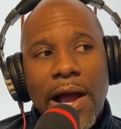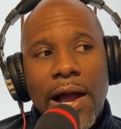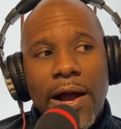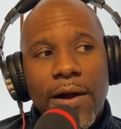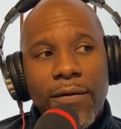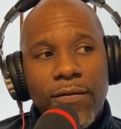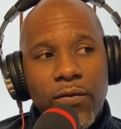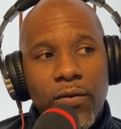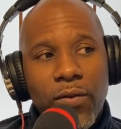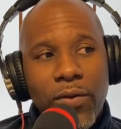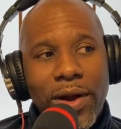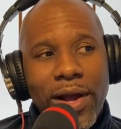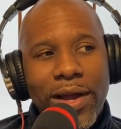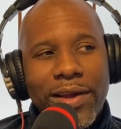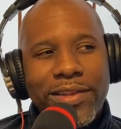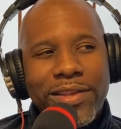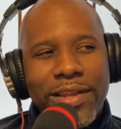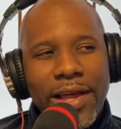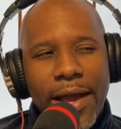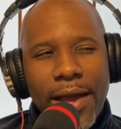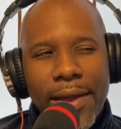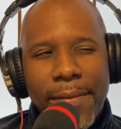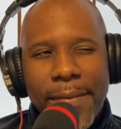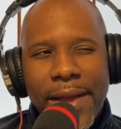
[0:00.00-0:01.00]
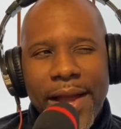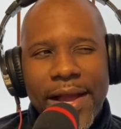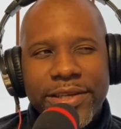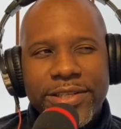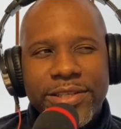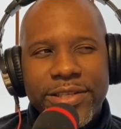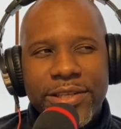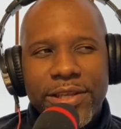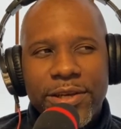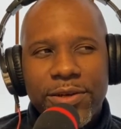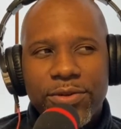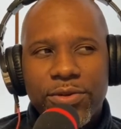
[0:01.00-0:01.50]
Of course, I
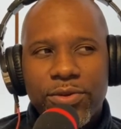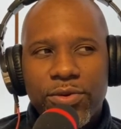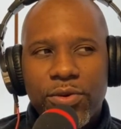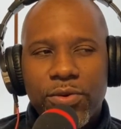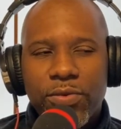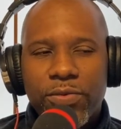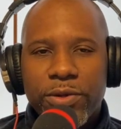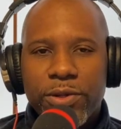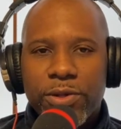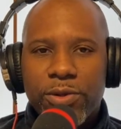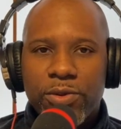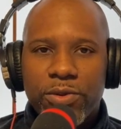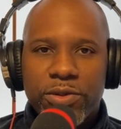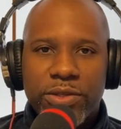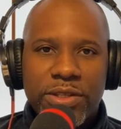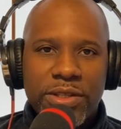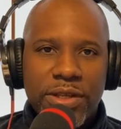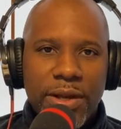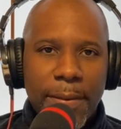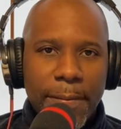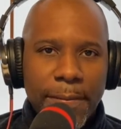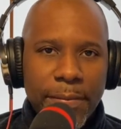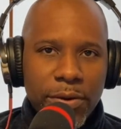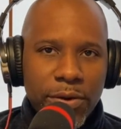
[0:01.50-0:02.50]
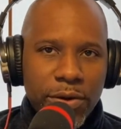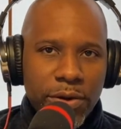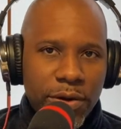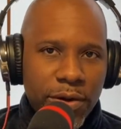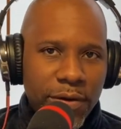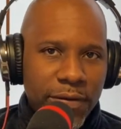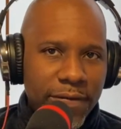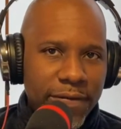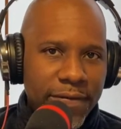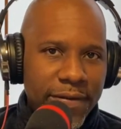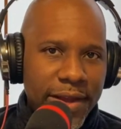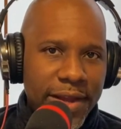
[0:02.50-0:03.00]
imagine they'll do a reduced number
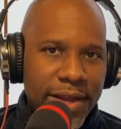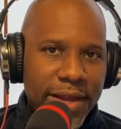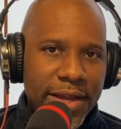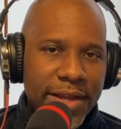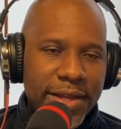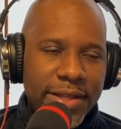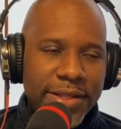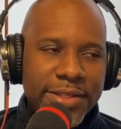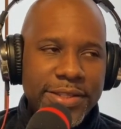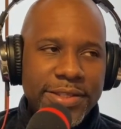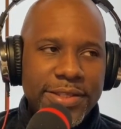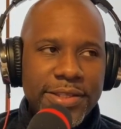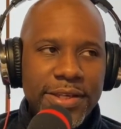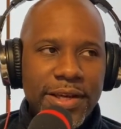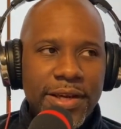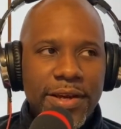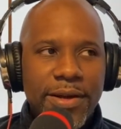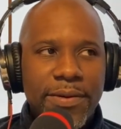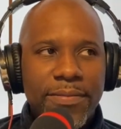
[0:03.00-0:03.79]
of fans.